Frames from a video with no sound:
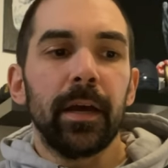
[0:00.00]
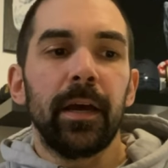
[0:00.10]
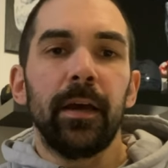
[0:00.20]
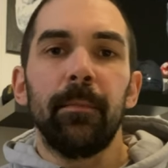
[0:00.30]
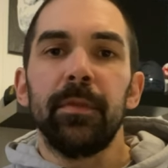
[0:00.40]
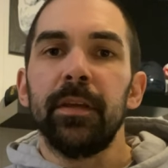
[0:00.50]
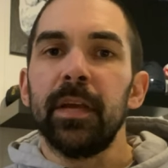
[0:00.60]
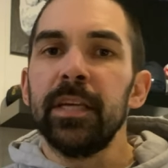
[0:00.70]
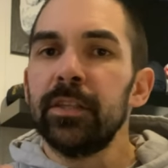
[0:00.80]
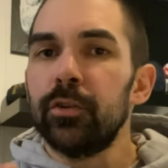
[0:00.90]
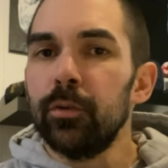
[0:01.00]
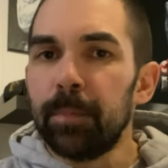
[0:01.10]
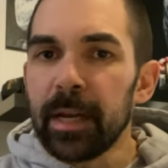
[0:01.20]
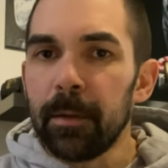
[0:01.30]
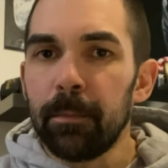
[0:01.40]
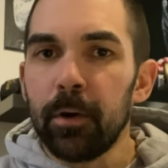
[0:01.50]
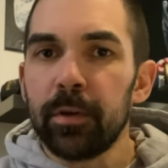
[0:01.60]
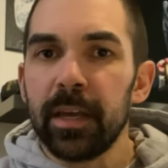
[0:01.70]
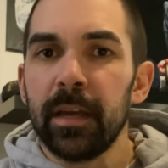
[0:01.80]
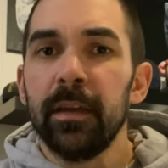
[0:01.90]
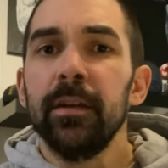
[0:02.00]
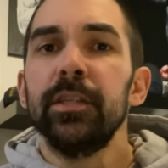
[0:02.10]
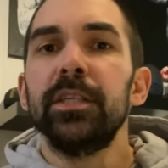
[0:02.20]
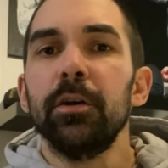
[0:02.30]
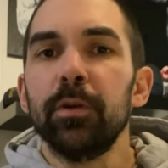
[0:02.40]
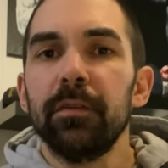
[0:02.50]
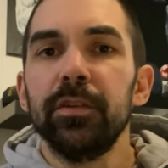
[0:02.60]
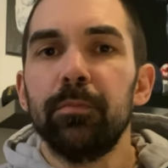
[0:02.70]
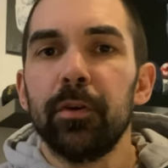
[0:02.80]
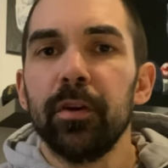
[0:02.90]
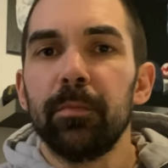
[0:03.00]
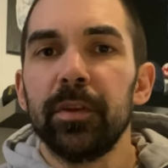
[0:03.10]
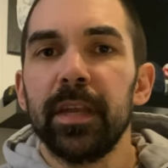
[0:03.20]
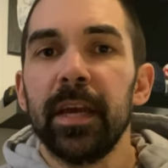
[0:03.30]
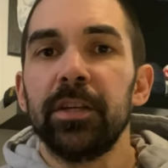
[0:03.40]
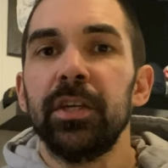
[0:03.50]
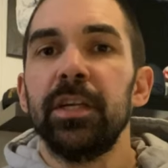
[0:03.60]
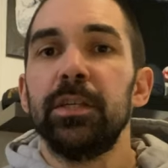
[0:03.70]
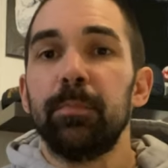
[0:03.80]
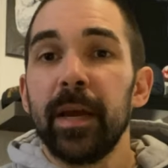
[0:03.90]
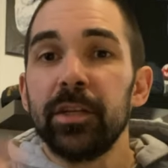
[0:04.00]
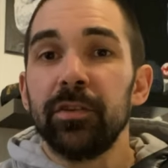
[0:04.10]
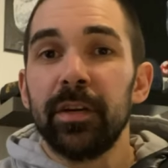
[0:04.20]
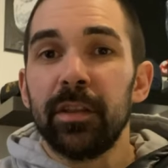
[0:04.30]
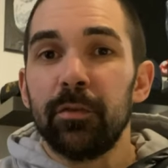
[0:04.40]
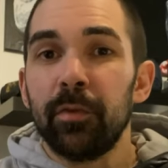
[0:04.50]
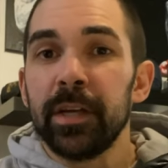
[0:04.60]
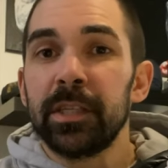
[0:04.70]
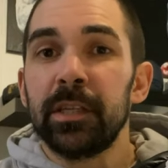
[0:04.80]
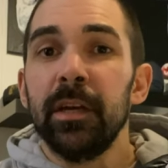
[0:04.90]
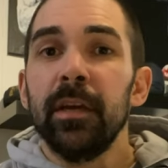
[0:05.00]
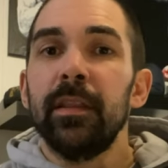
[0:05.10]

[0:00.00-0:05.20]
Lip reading: that isn't too big and bulky, still gives you brilliant protection, especially in the wrist,